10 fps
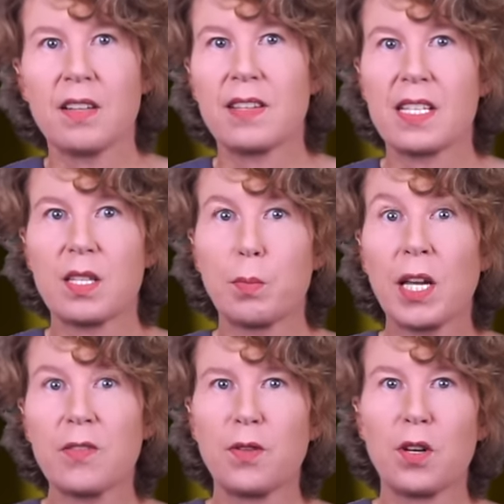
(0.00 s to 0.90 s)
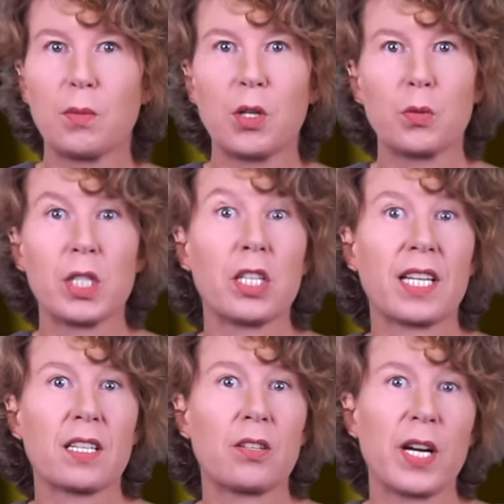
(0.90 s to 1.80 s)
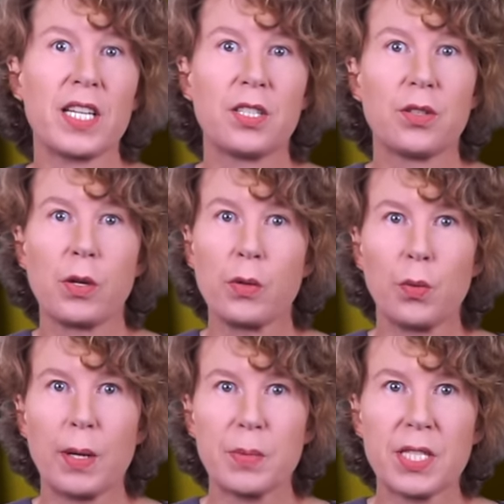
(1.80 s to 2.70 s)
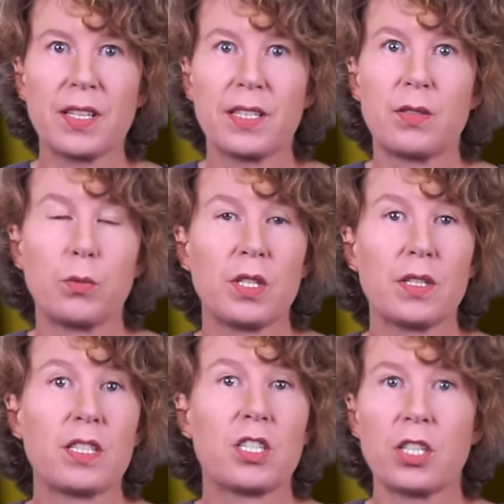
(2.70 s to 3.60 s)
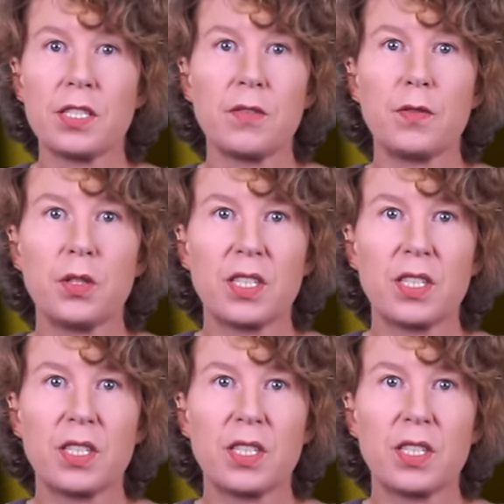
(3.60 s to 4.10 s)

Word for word: That's a platform on which you can create your own website with just a few